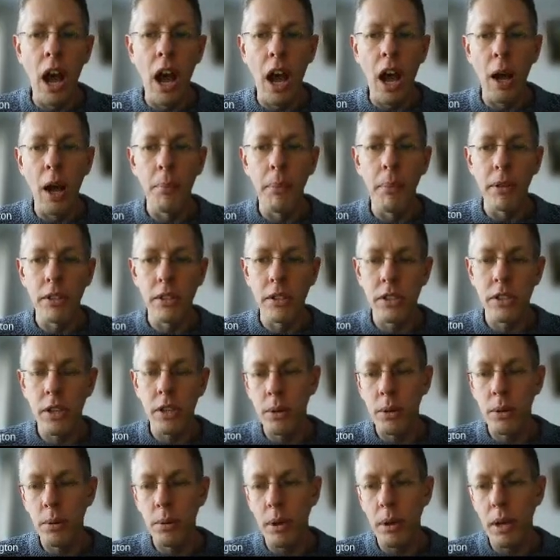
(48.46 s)
So
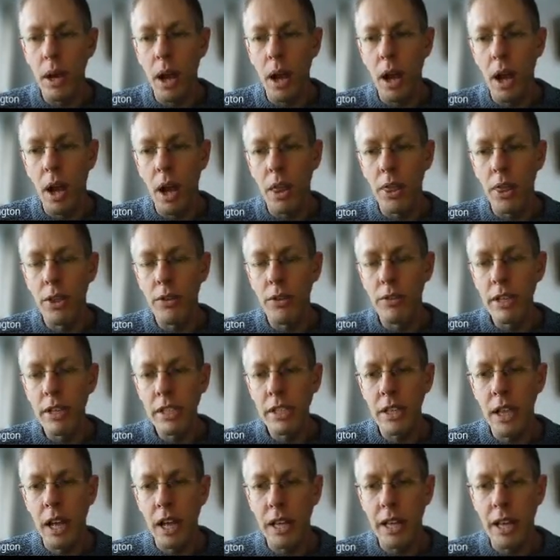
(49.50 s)
the reason that I
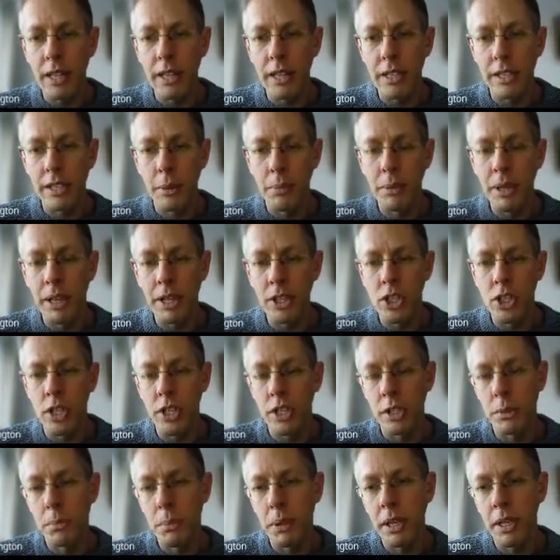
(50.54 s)
like this simulation is
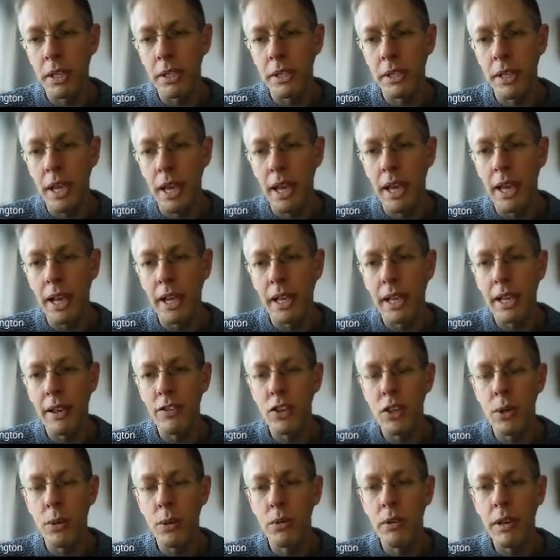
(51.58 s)
because it gives you a
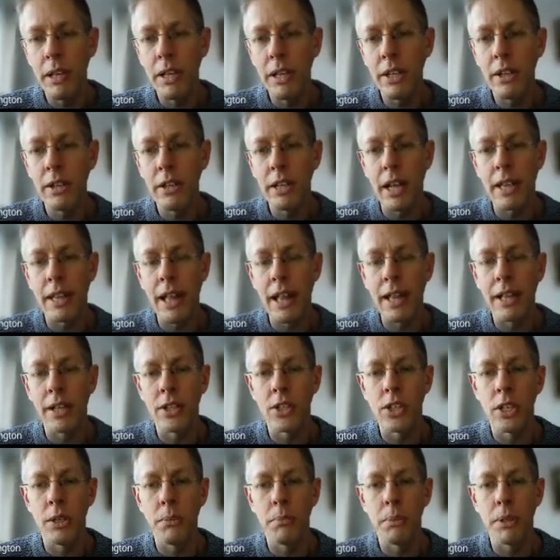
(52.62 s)
really good analogy
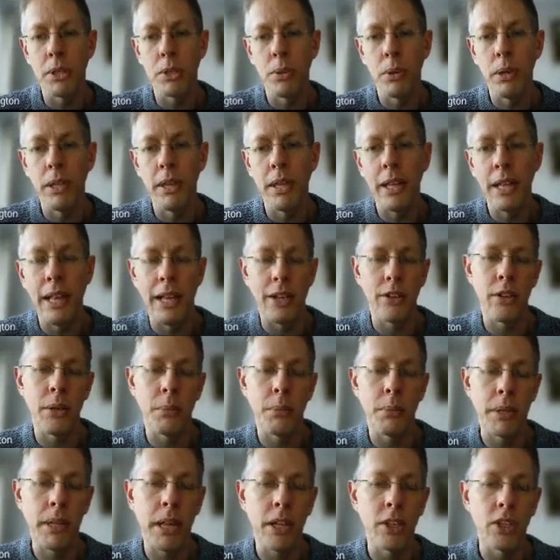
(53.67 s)
between the electric
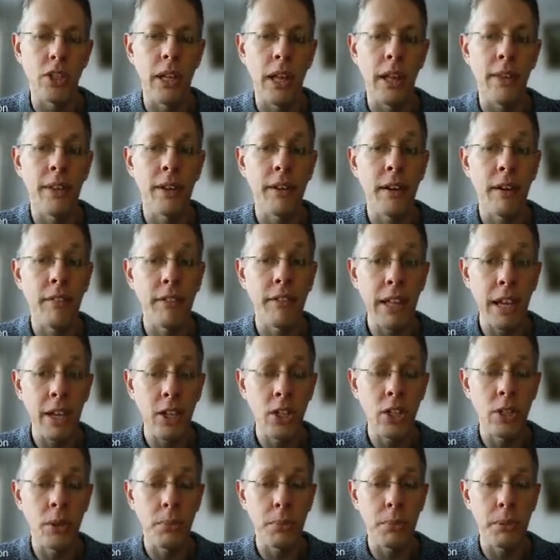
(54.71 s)
potential and the
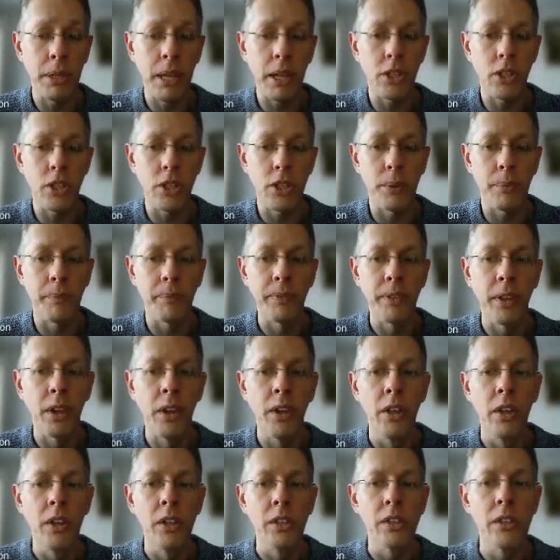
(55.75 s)
gravitational potential.
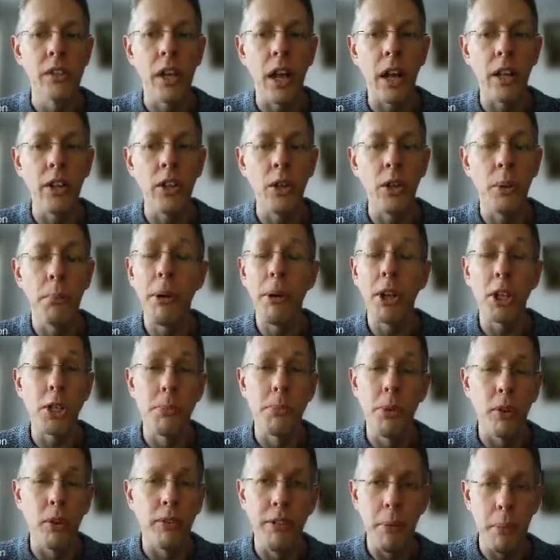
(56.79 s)
So, and you're much more
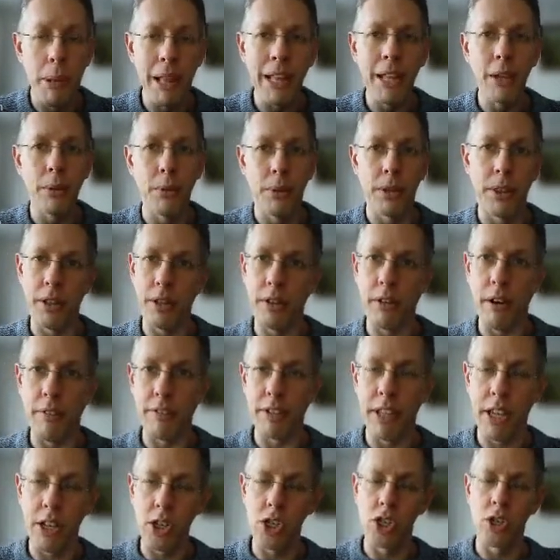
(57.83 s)
familiar with the
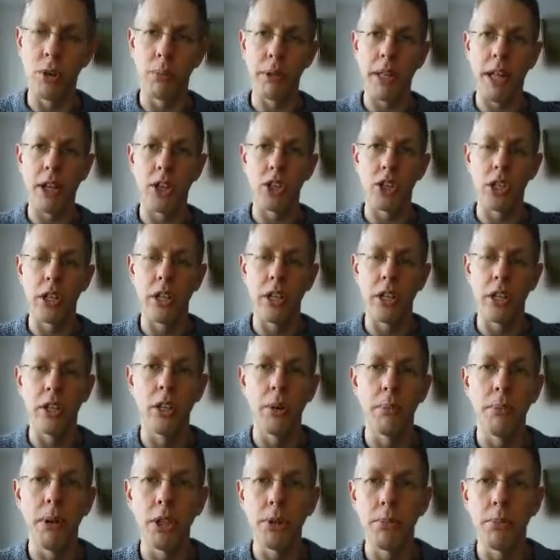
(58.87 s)
gravitational potential and you're
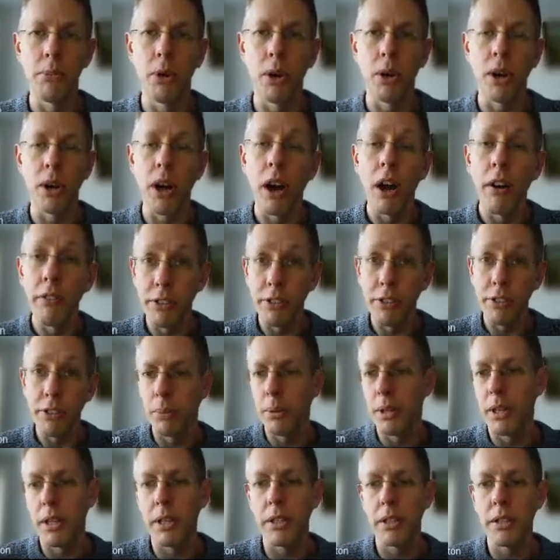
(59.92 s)
much more comfortable with
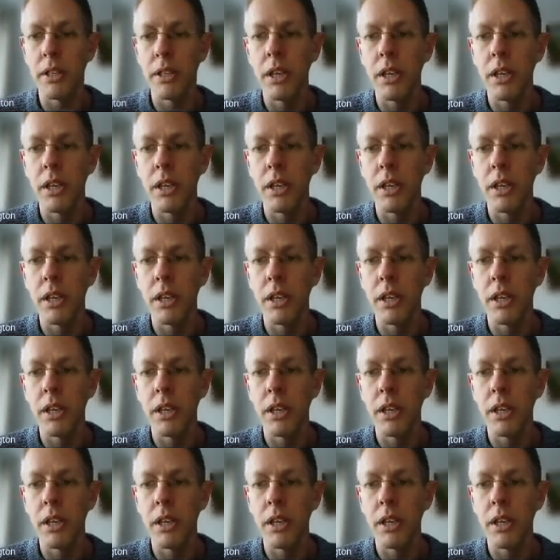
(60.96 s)
it.